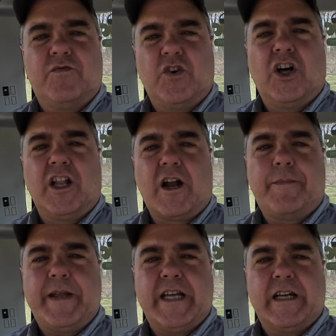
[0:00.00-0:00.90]
Full
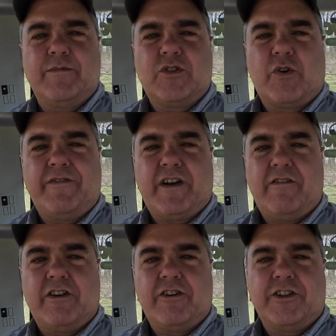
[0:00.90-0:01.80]
RPM,
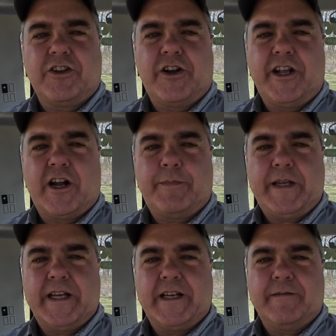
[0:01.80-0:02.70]
2530
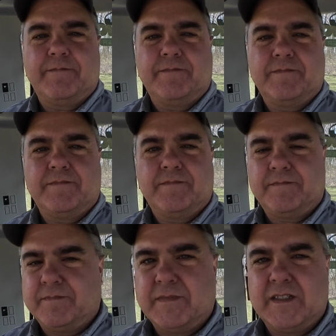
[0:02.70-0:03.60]
RPM.
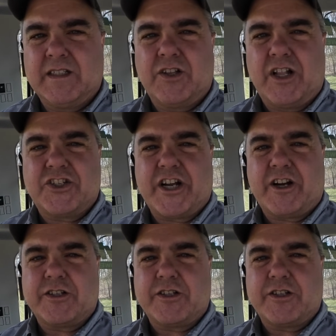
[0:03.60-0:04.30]
Let's check our